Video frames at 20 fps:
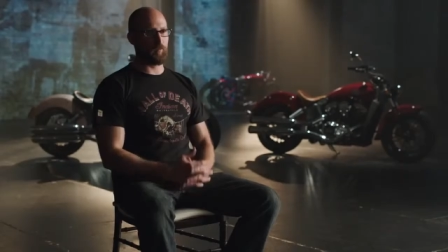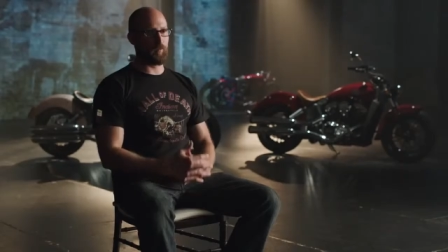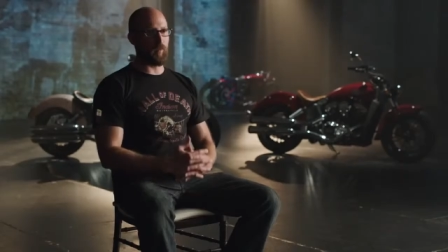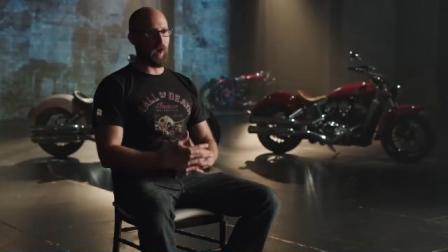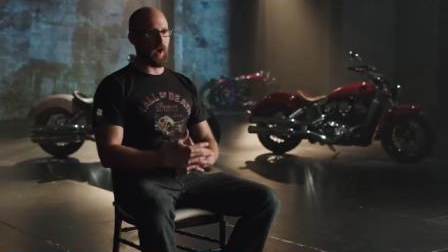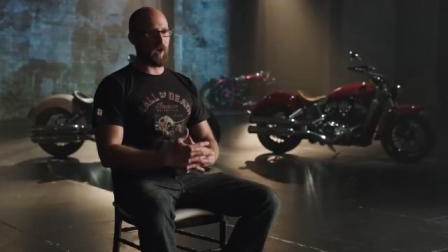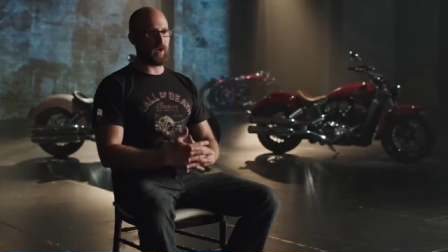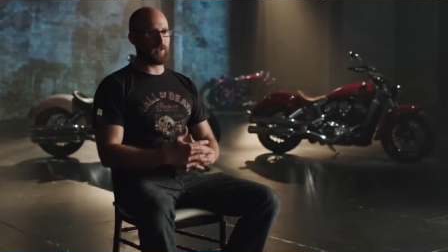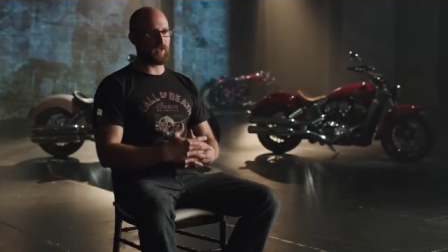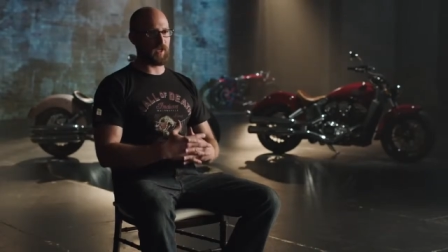
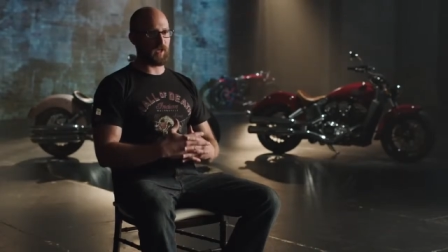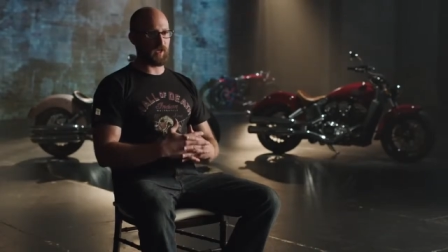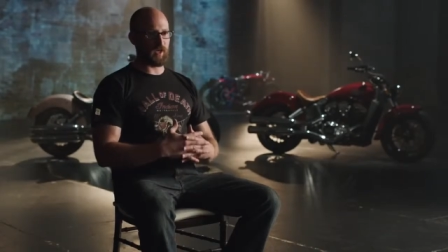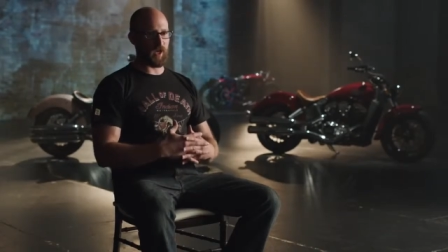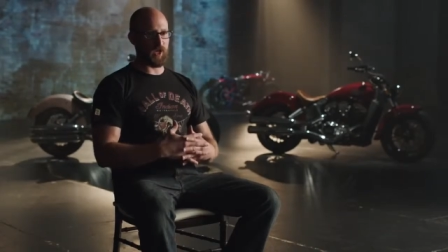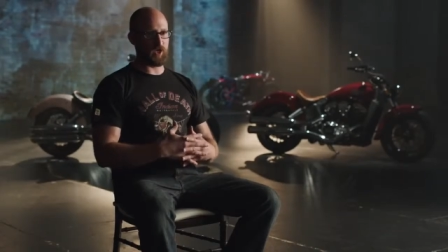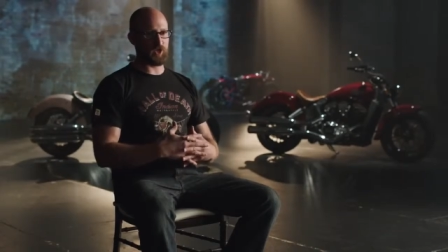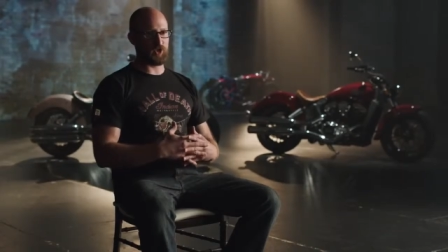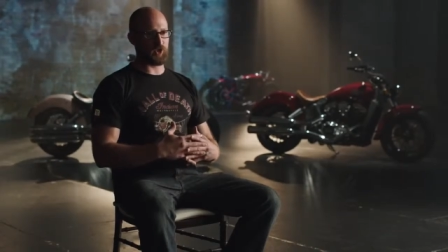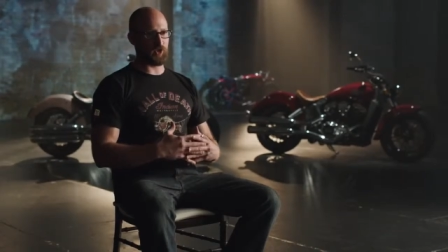My
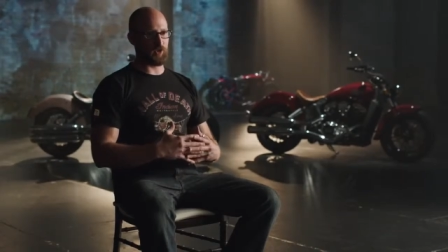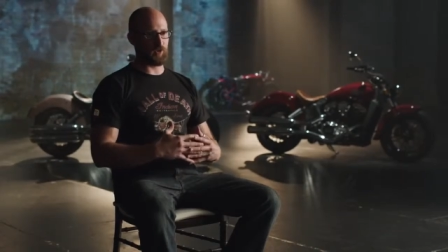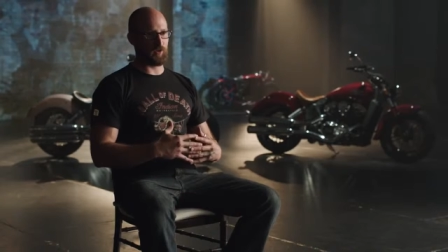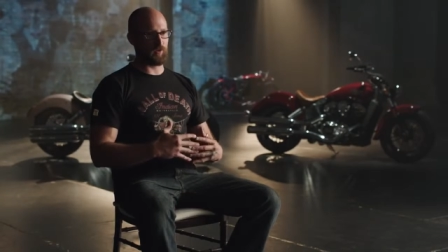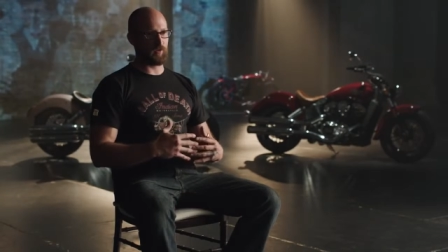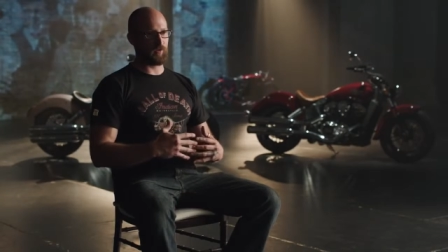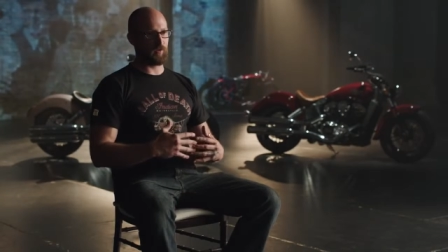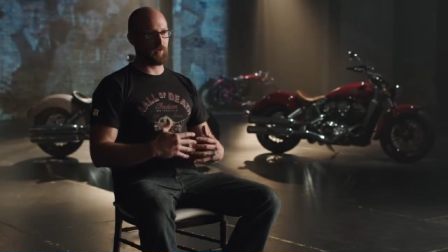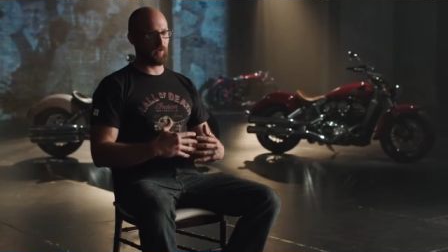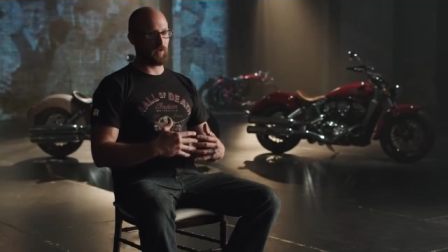
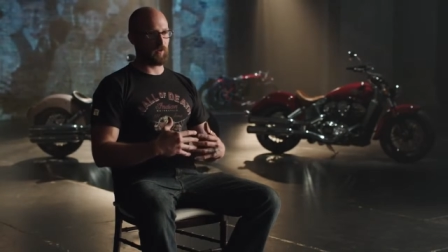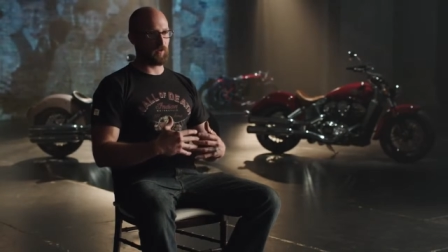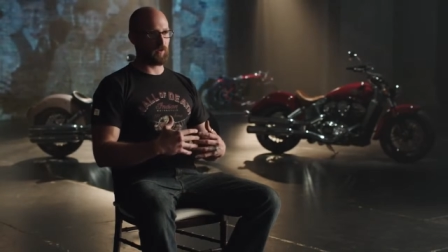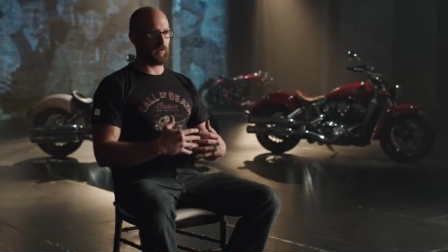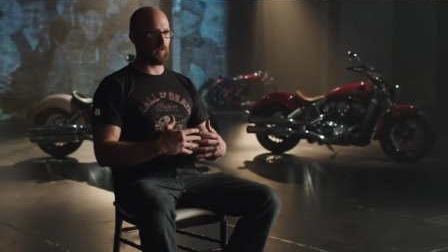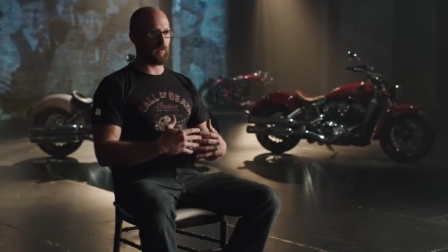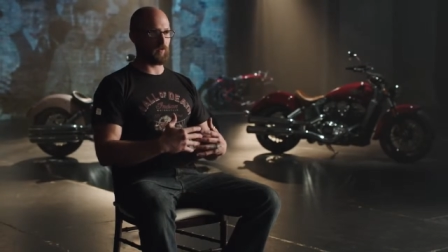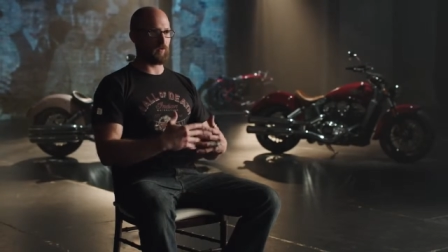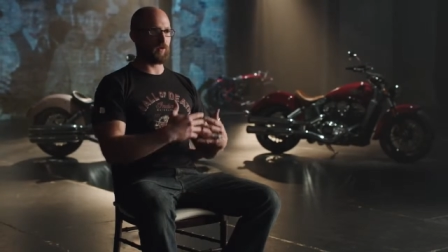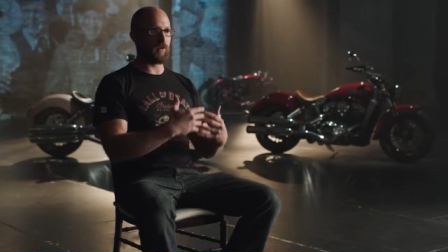dedication
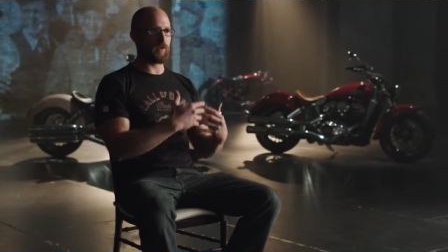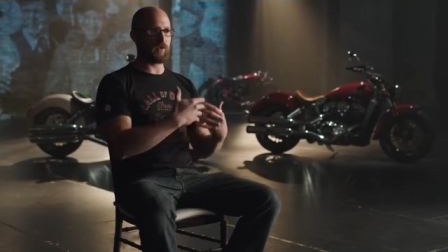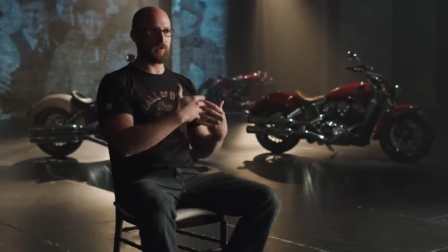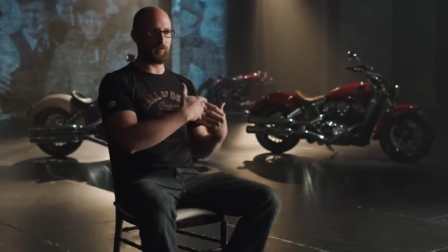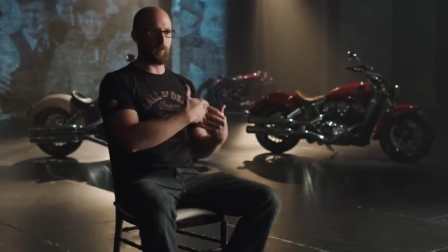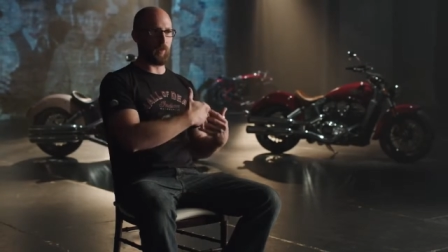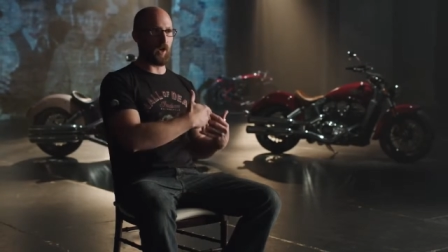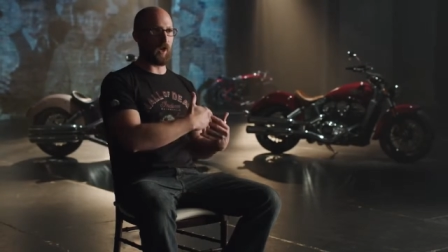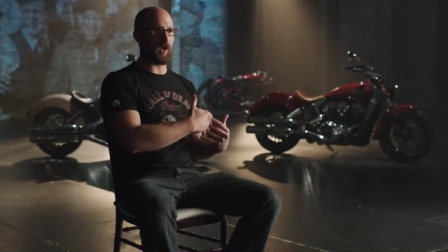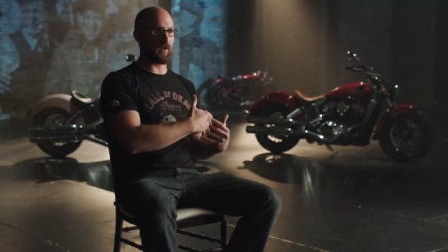through this
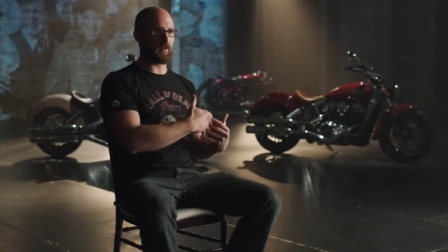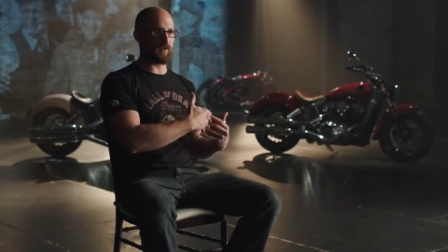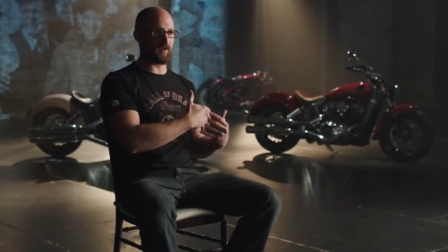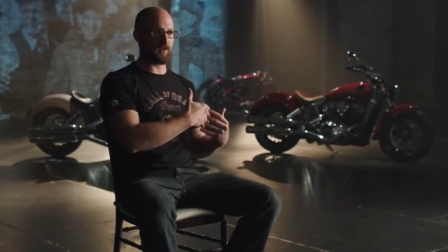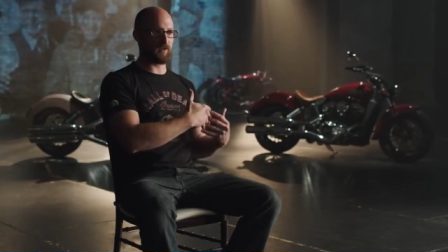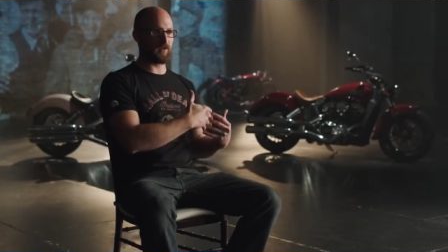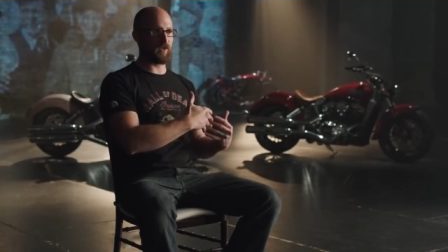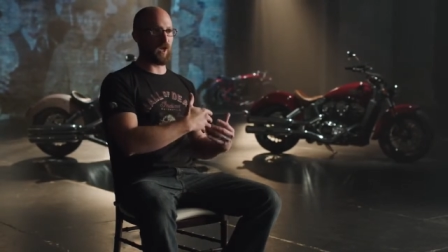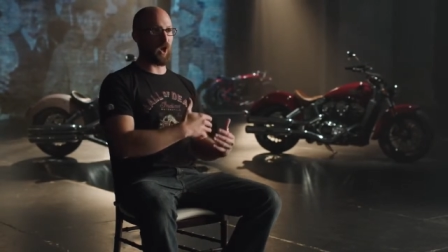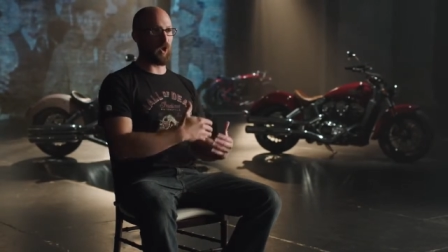bike, the
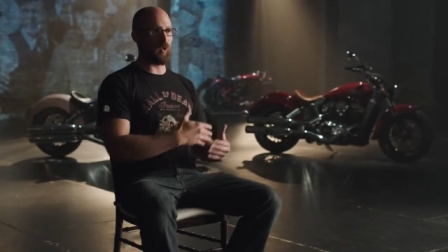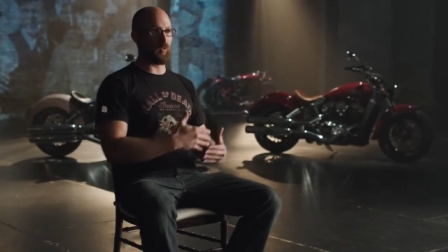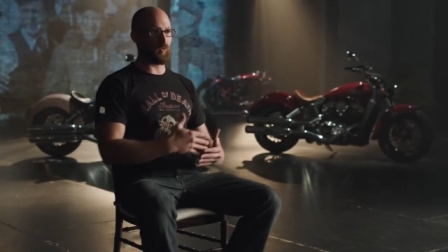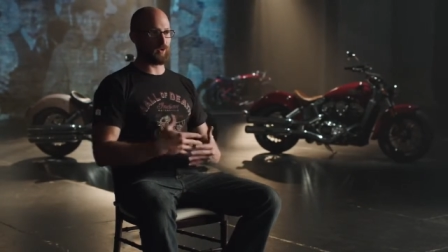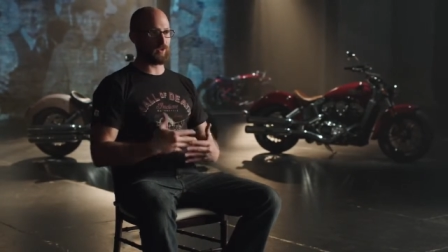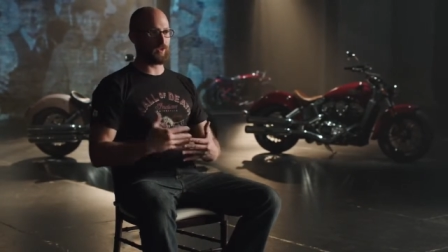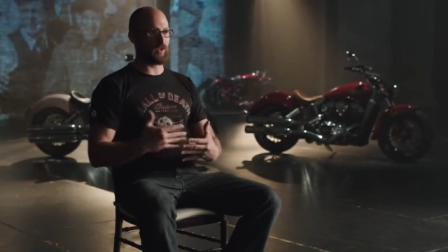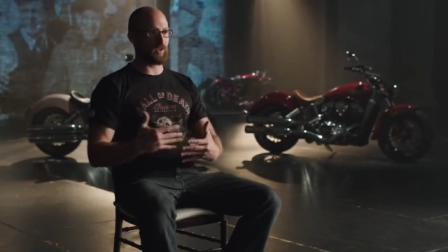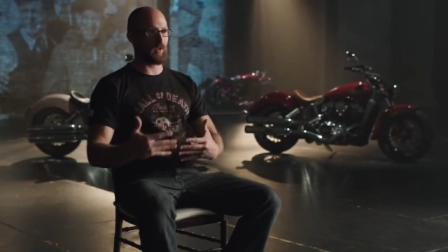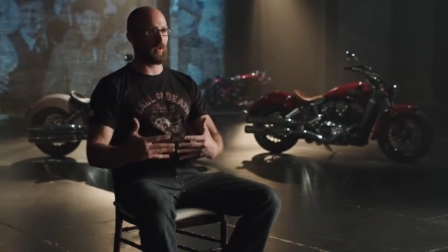Scout,
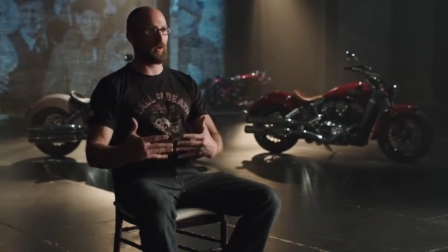was to